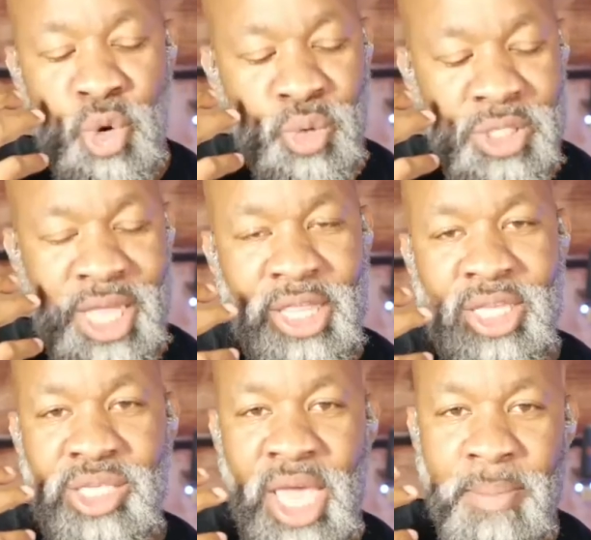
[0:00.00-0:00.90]
tone is like
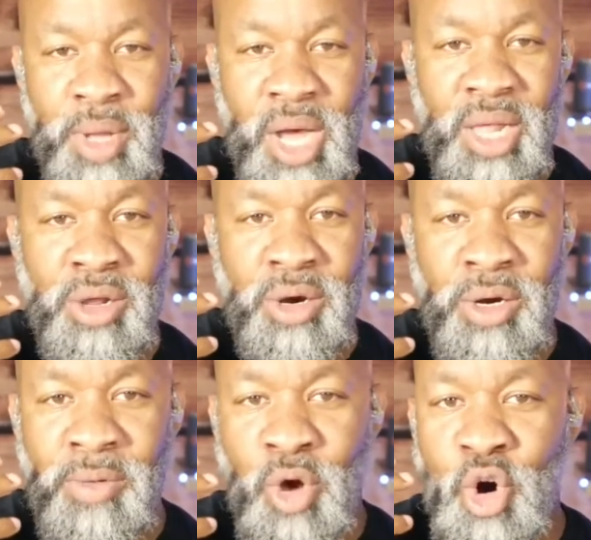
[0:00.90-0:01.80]
the same
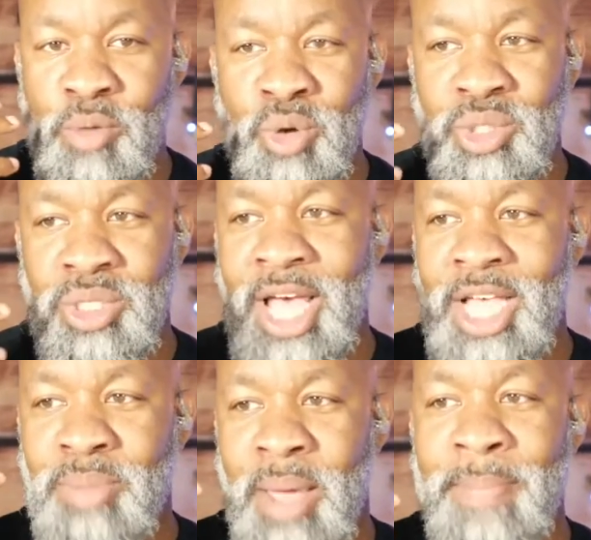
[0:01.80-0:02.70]
color almost
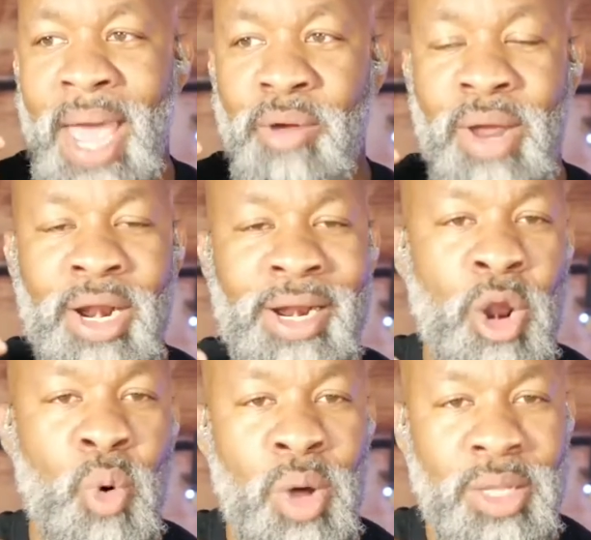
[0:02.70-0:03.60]
as my background. And
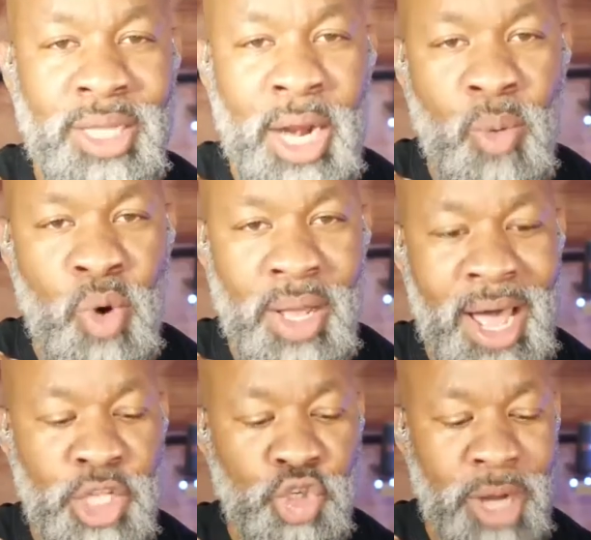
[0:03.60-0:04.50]
I don't want that. I want
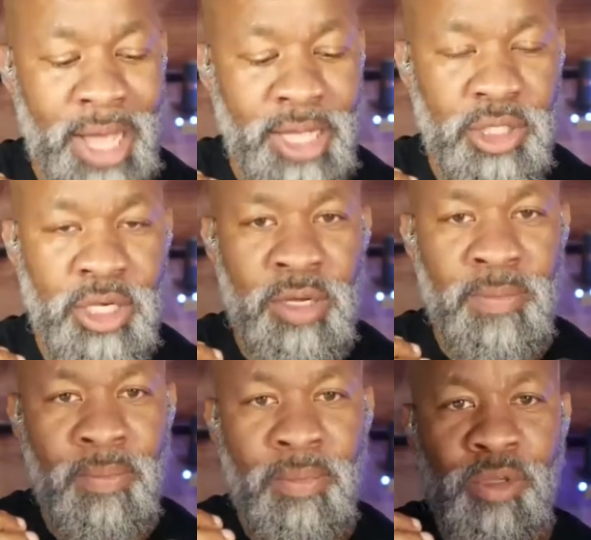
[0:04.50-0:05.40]
contrast.
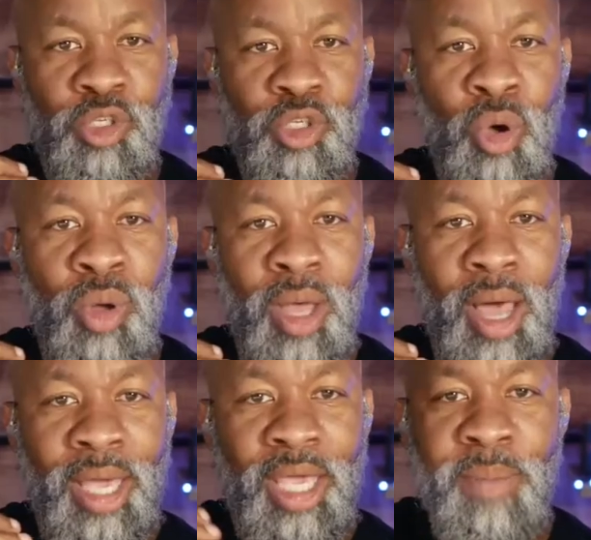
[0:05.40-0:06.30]
So
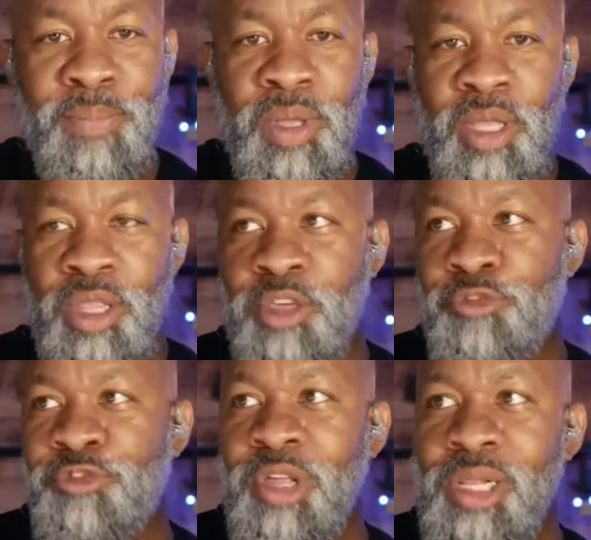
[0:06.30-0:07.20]
I keep
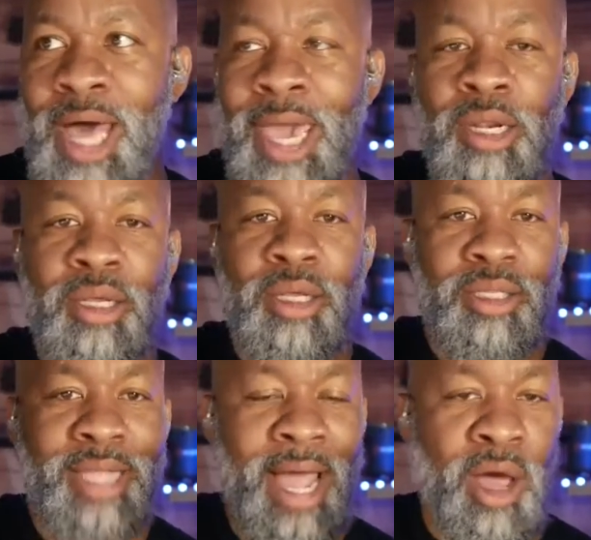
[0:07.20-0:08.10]
the fill light
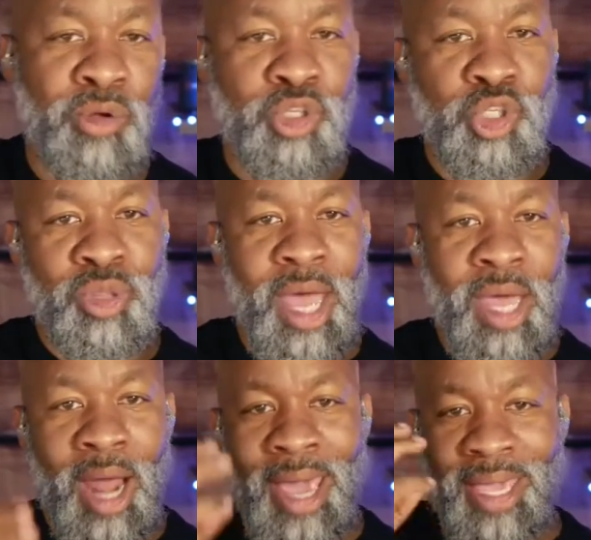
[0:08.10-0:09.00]
down so
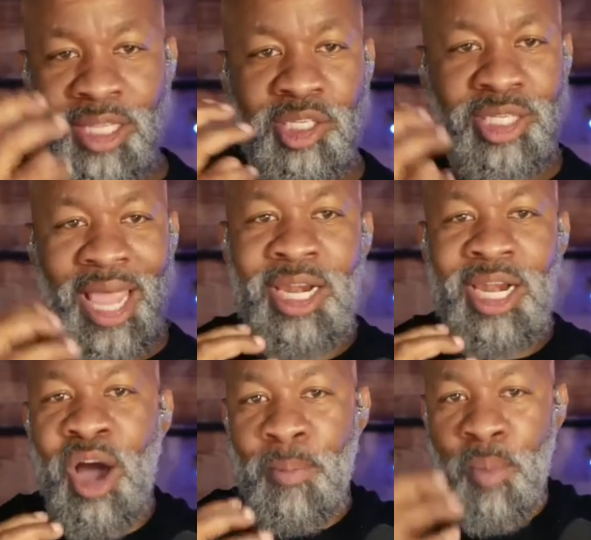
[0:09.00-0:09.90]
that I can
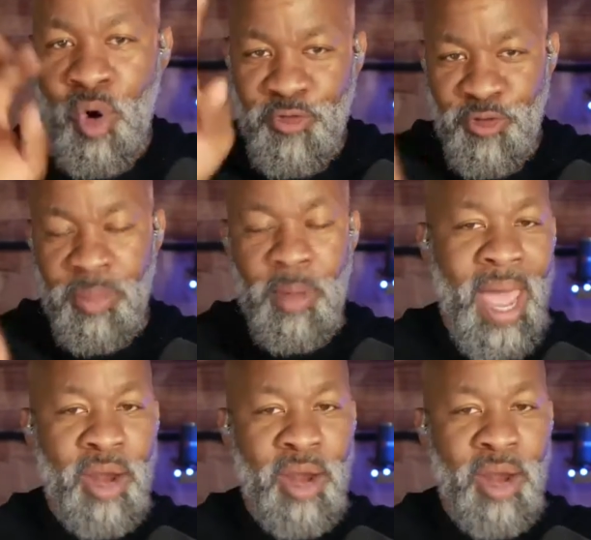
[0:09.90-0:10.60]
stand out more from the